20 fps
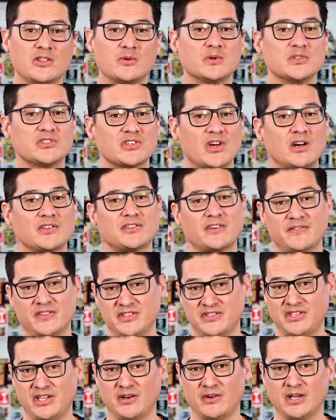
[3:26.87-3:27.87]
The result of
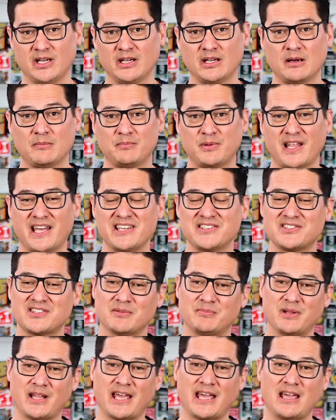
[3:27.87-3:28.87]
this hearing placed the
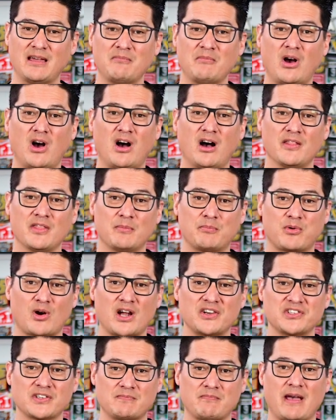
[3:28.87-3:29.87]
blame on the
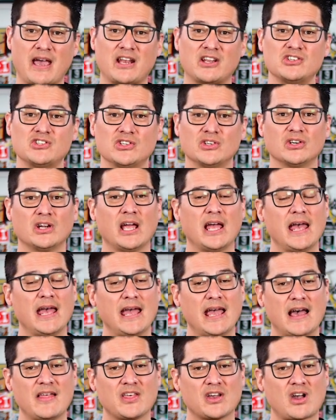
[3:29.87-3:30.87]
project manager,
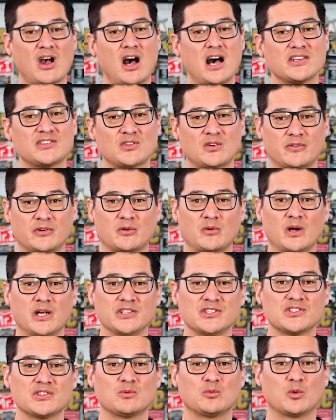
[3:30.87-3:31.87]
and the cost
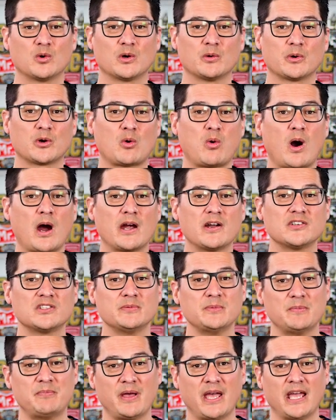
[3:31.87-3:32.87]
overruns were required
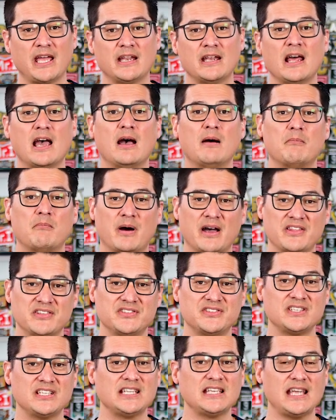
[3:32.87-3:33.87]
to be paid by the
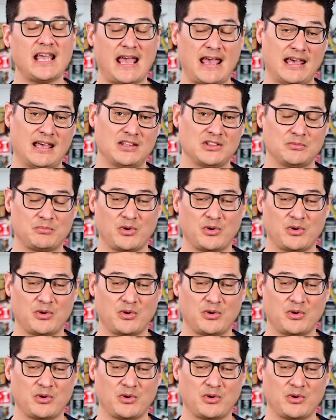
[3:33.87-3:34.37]
city and the